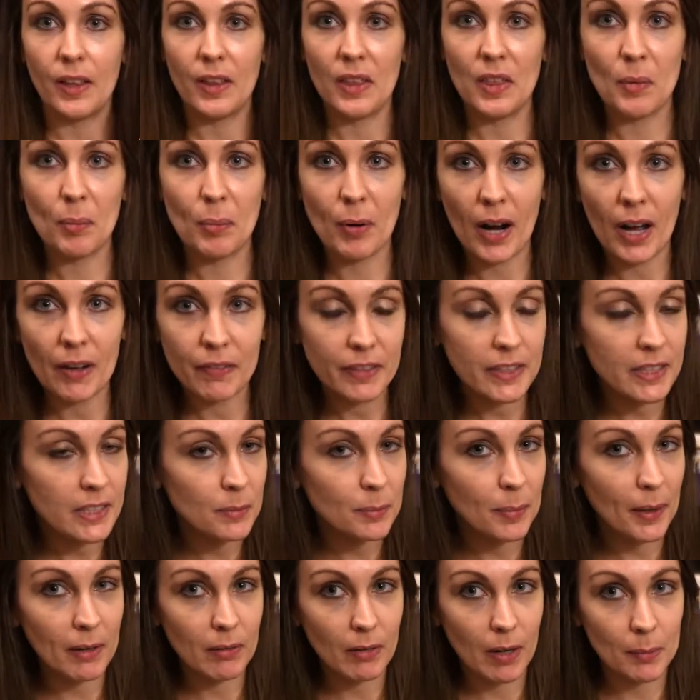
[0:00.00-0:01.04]
The Prophets
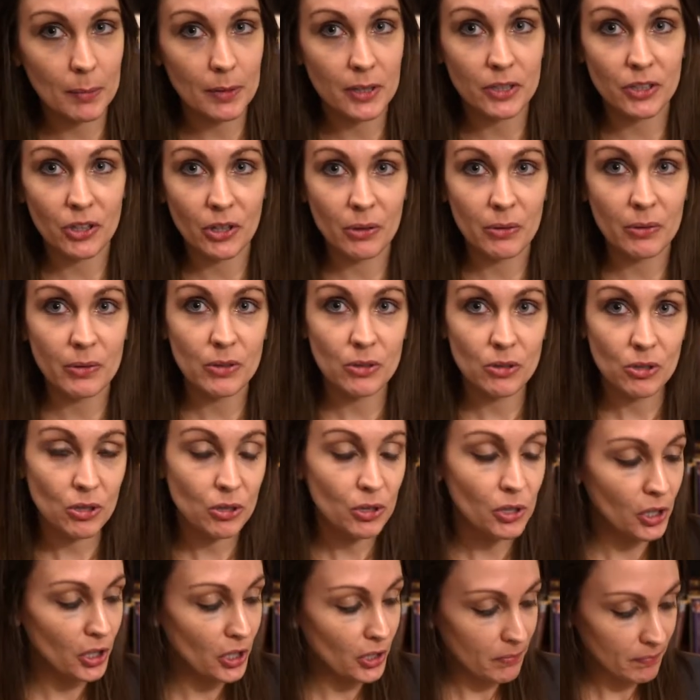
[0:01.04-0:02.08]
by Robert Jones
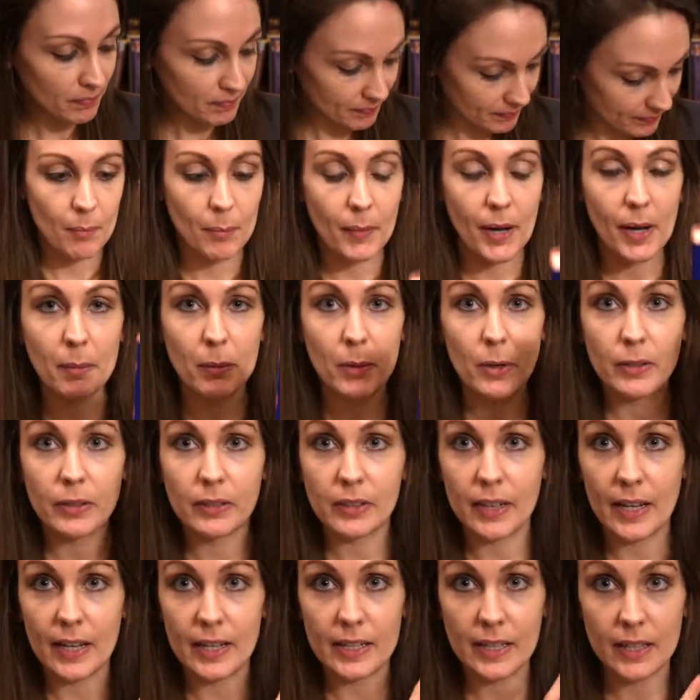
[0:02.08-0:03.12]
Jr. My Most
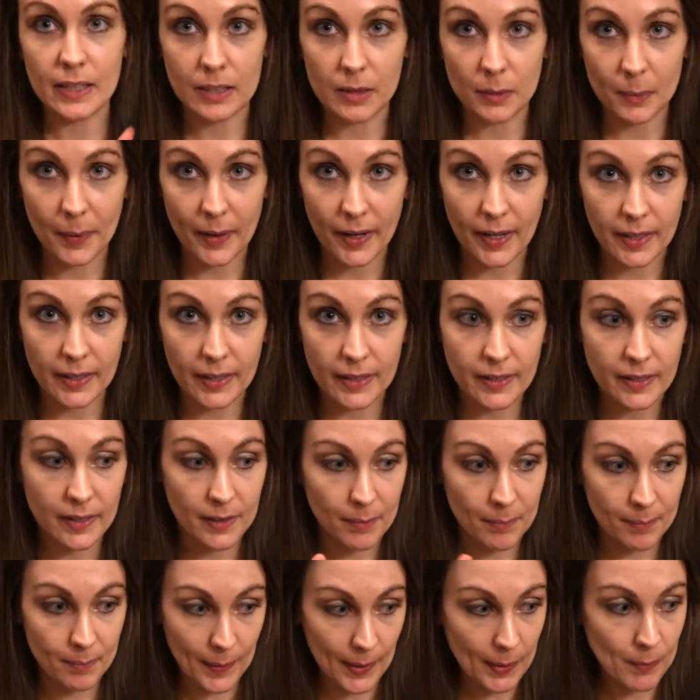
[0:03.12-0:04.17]
Anticipated
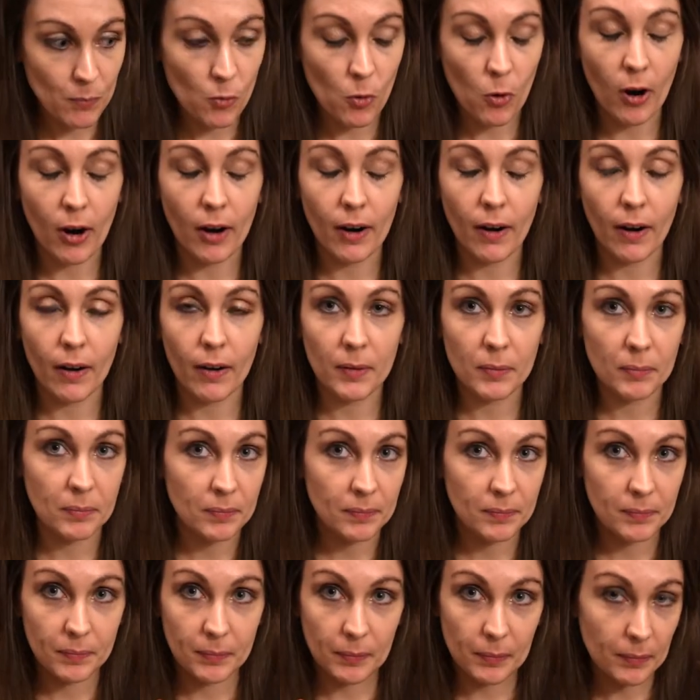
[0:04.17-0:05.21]
Memoir,
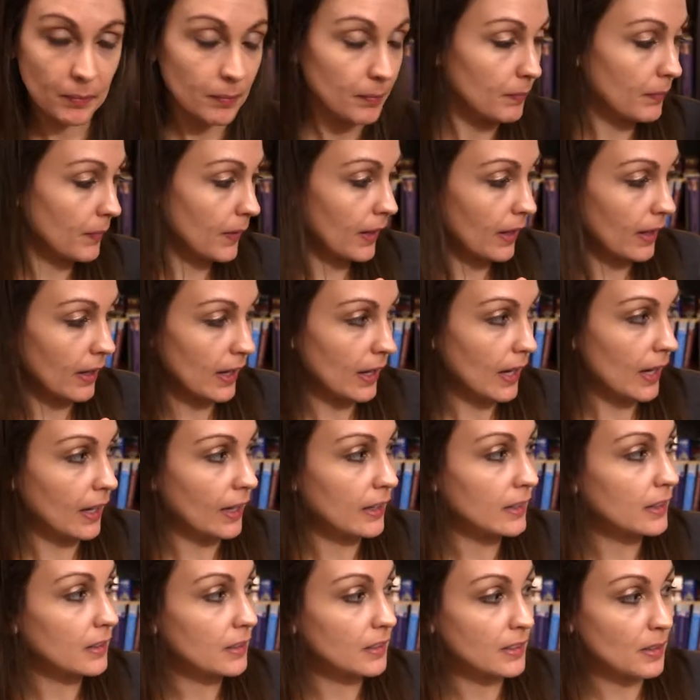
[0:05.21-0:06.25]

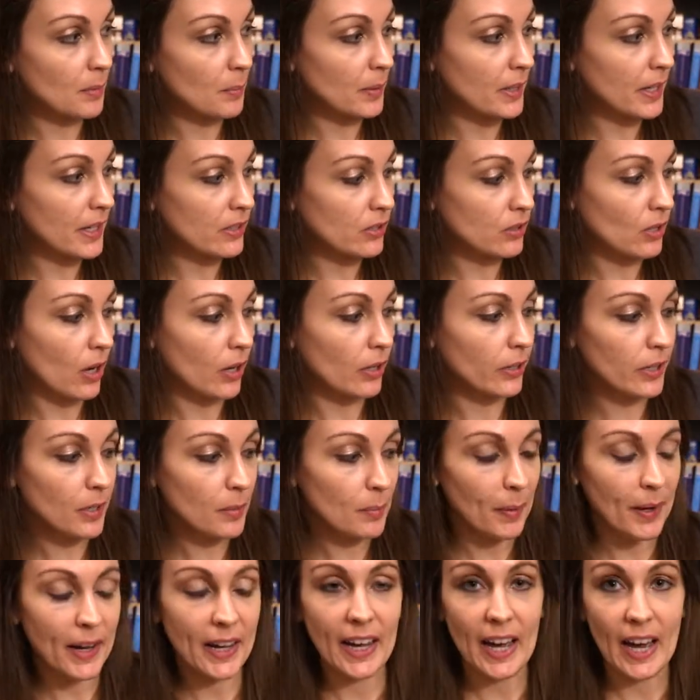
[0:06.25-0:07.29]
Somebody's Daughter
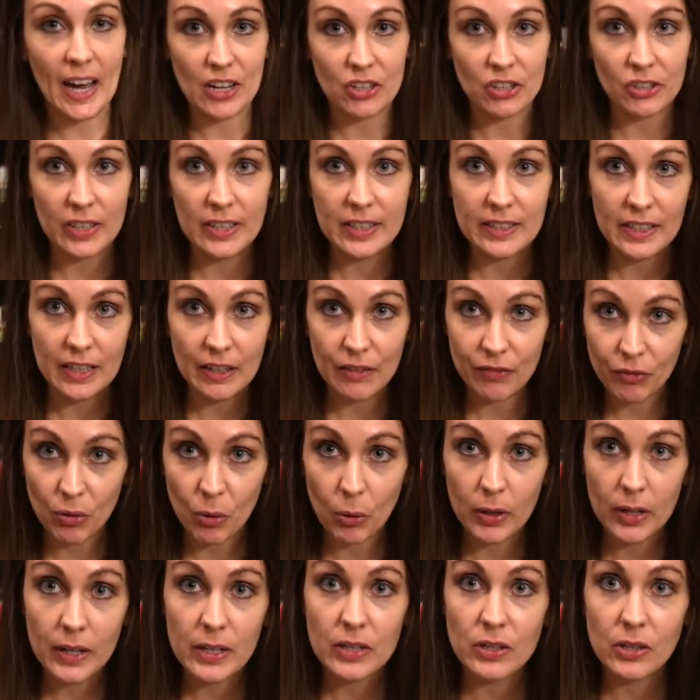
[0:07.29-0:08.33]
by Ashley C.
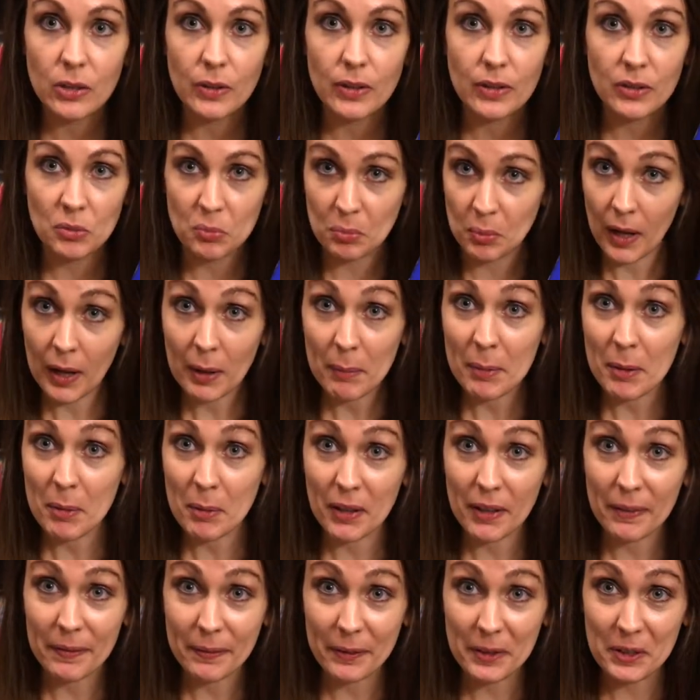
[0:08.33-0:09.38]
Ford. So this will probably be
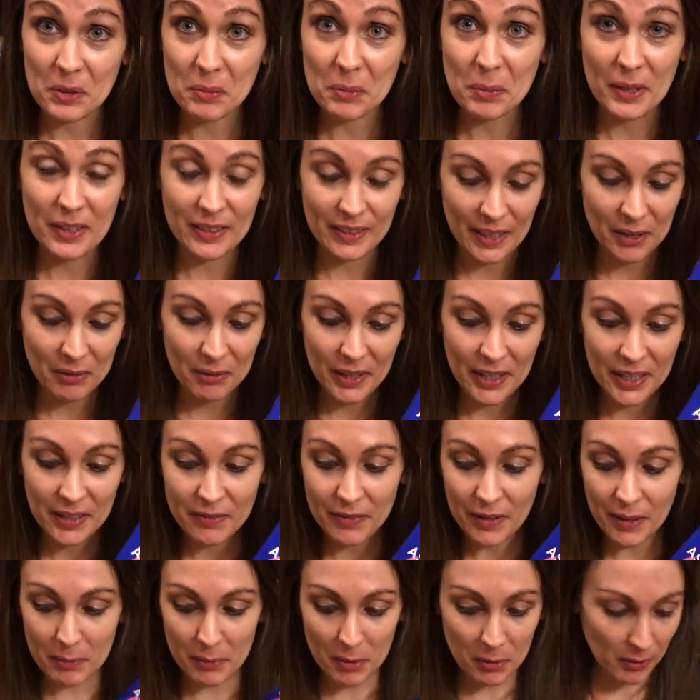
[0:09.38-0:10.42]
one of the first books I read in
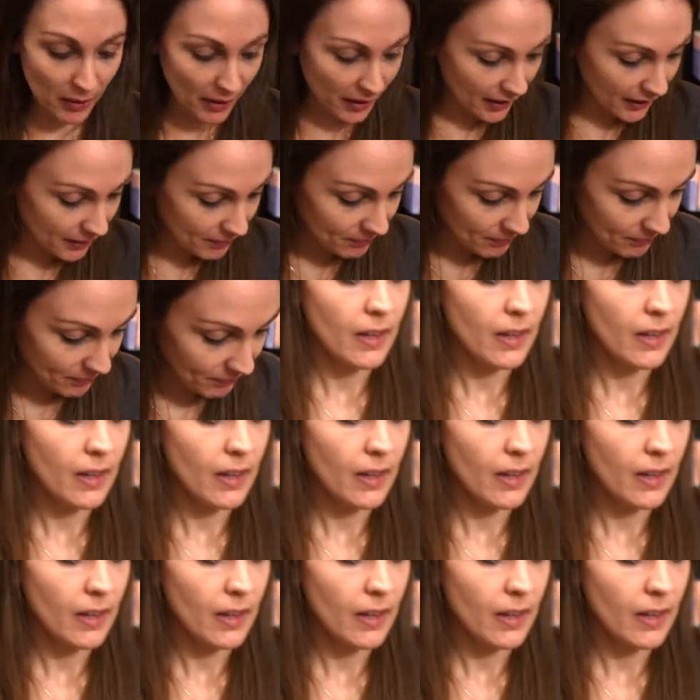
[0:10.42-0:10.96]
February.